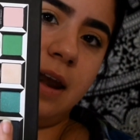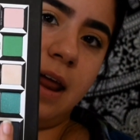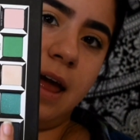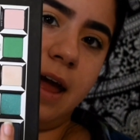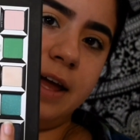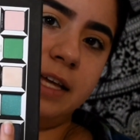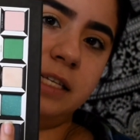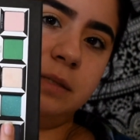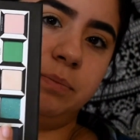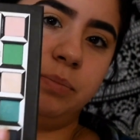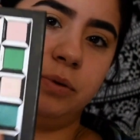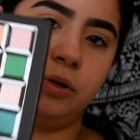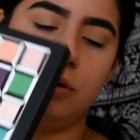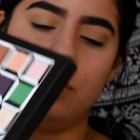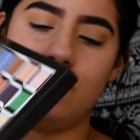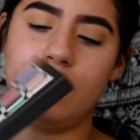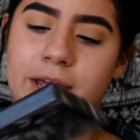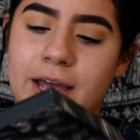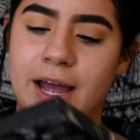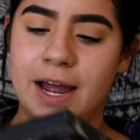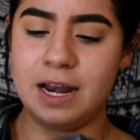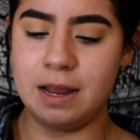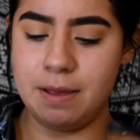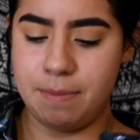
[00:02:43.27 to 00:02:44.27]
nice blue.
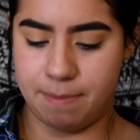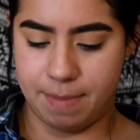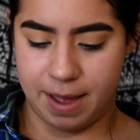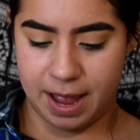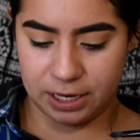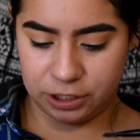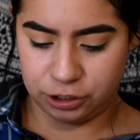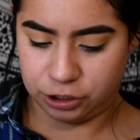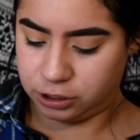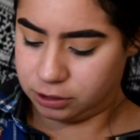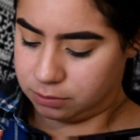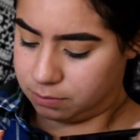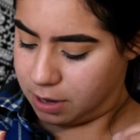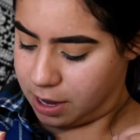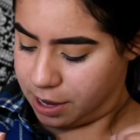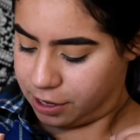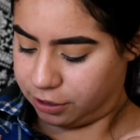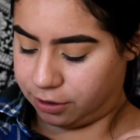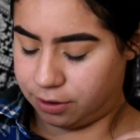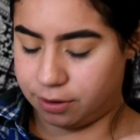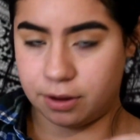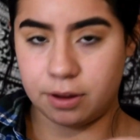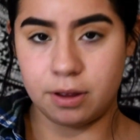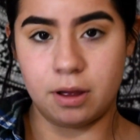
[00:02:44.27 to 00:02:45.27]
It kind of matches
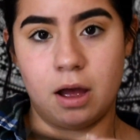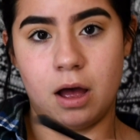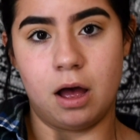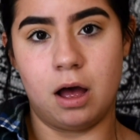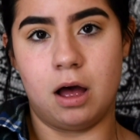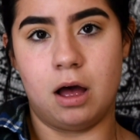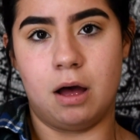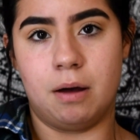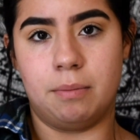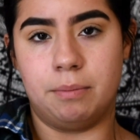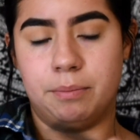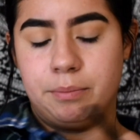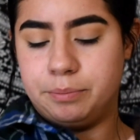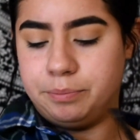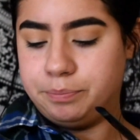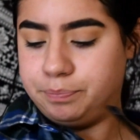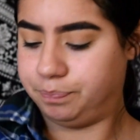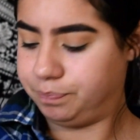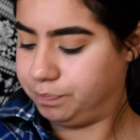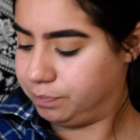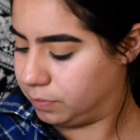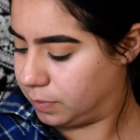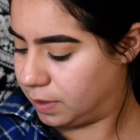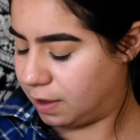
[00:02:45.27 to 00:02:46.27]
my flannel.
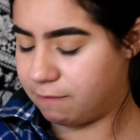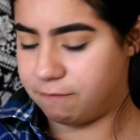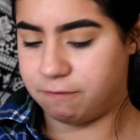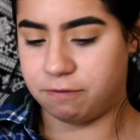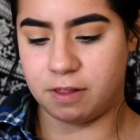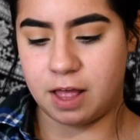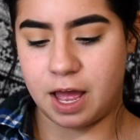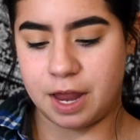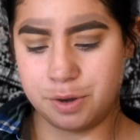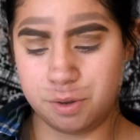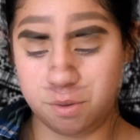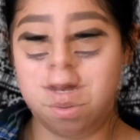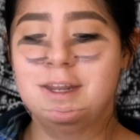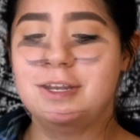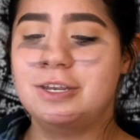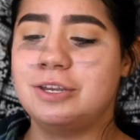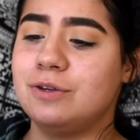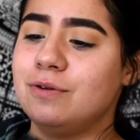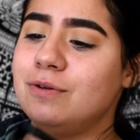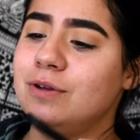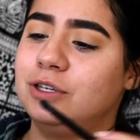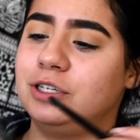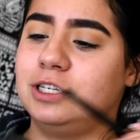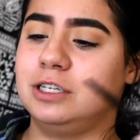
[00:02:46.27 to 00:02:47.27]
What I'm gonna
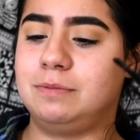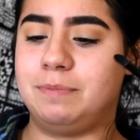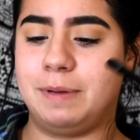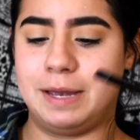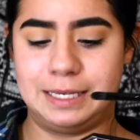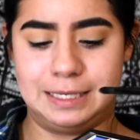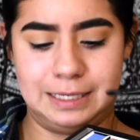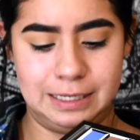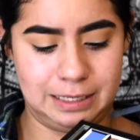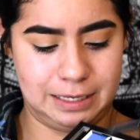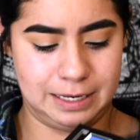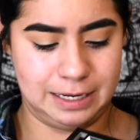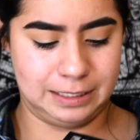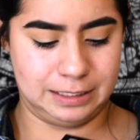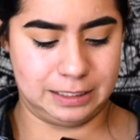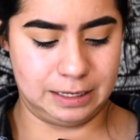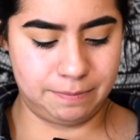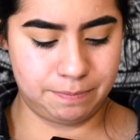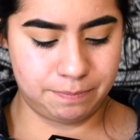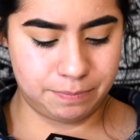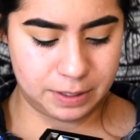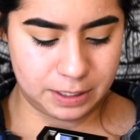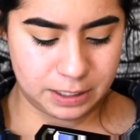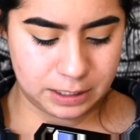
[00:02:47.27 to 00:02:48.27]
do is just basically
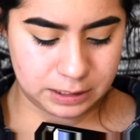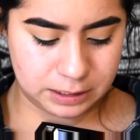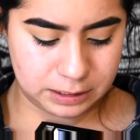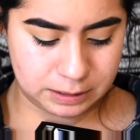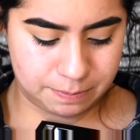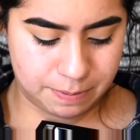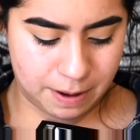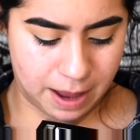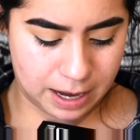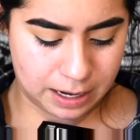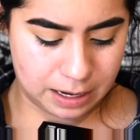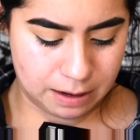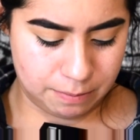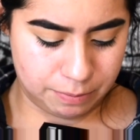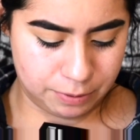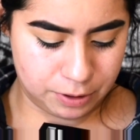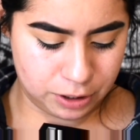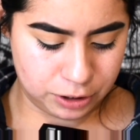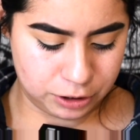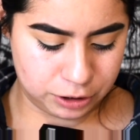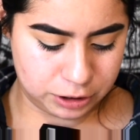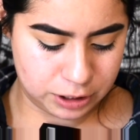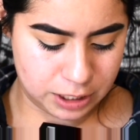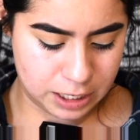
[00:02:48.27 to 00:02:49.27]
dip this packing
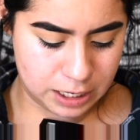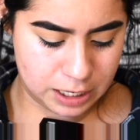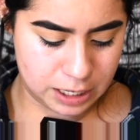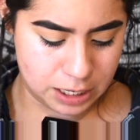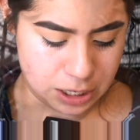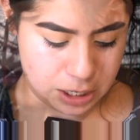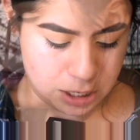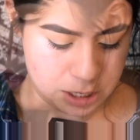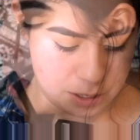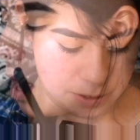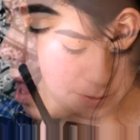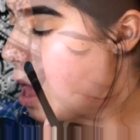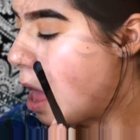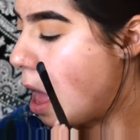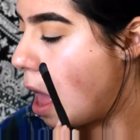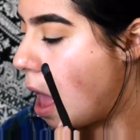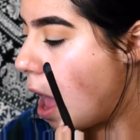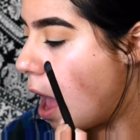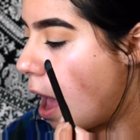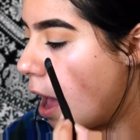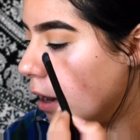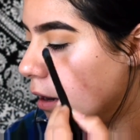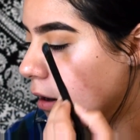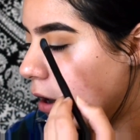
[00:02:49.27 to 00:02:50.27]
brush in here.
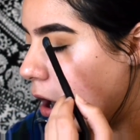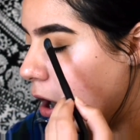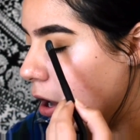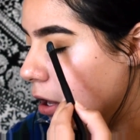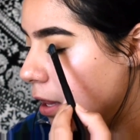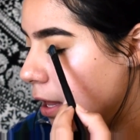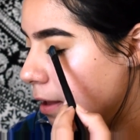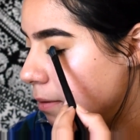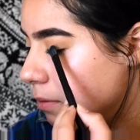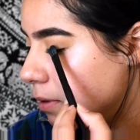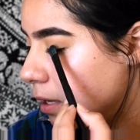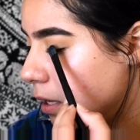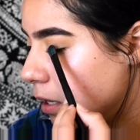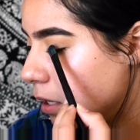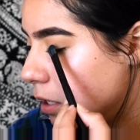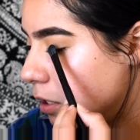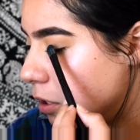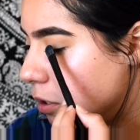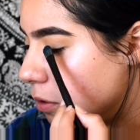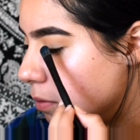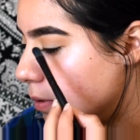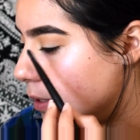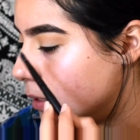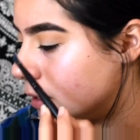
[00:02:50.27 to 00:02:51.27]
And all I'm
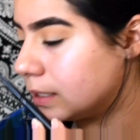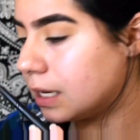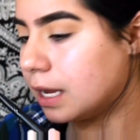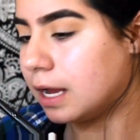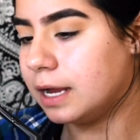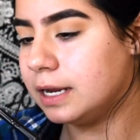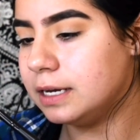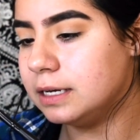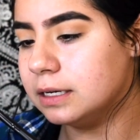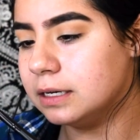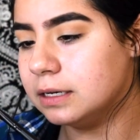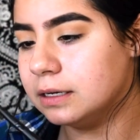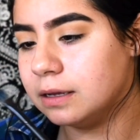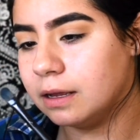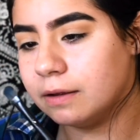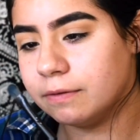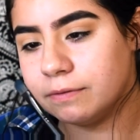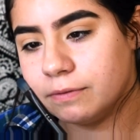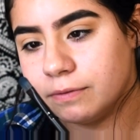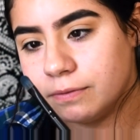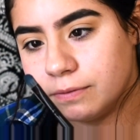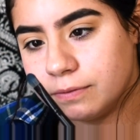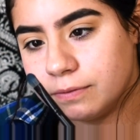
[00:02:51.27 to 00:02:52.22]
gonna do is kind of